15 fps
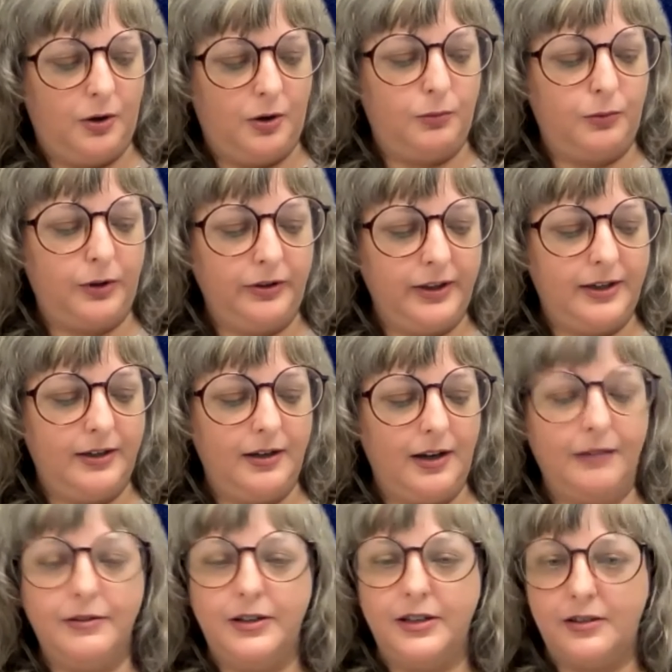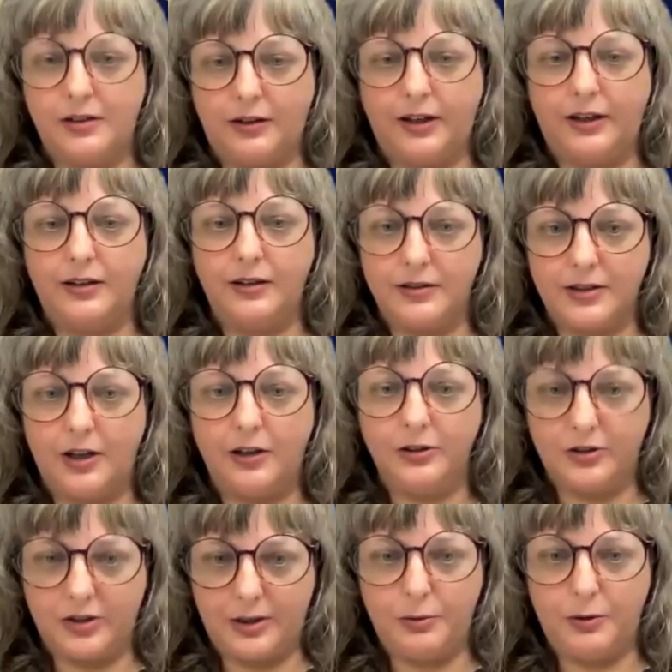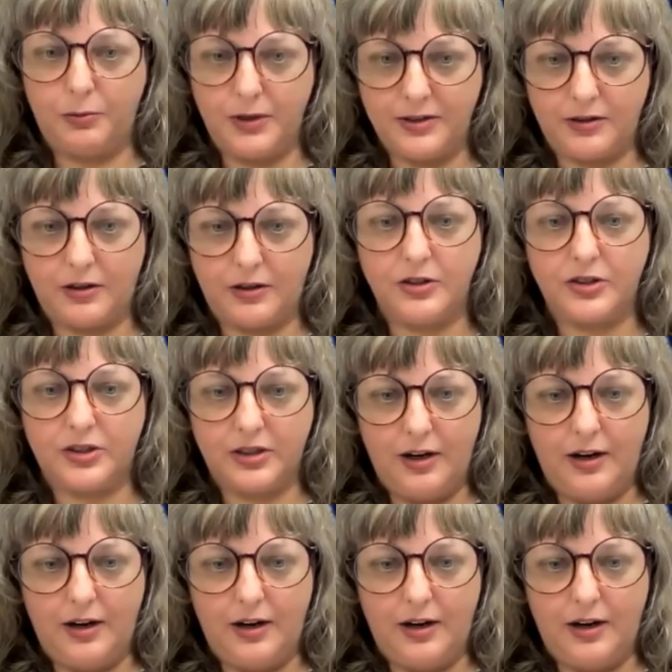really heavy duty scholarship and research.